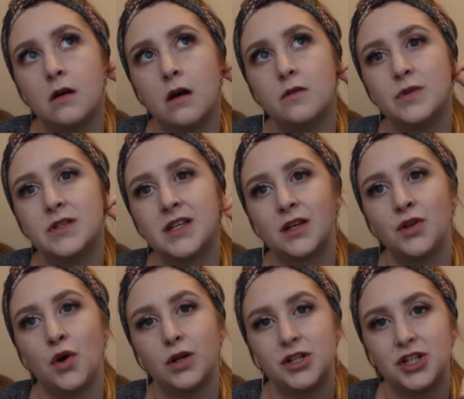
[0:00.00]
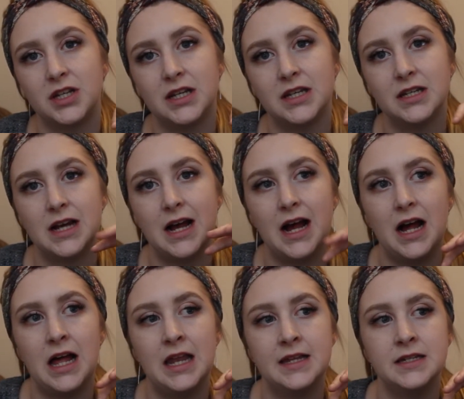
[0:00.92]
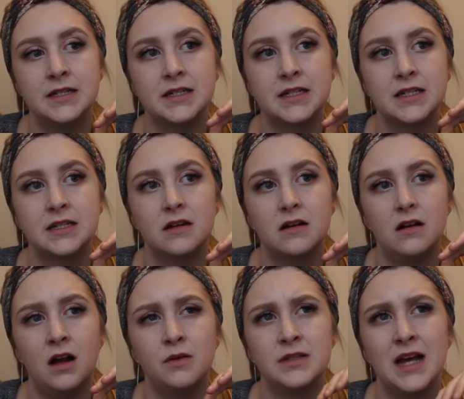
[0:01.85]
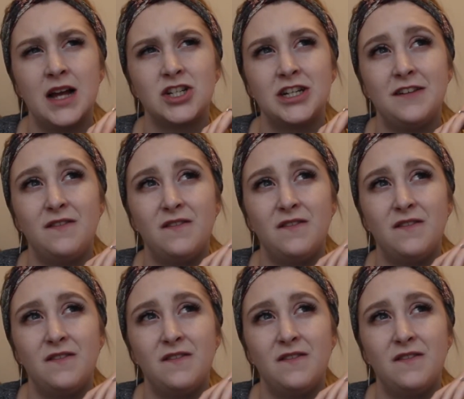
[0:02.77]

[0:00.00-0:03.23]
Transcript: I was acknowledging it and I was actually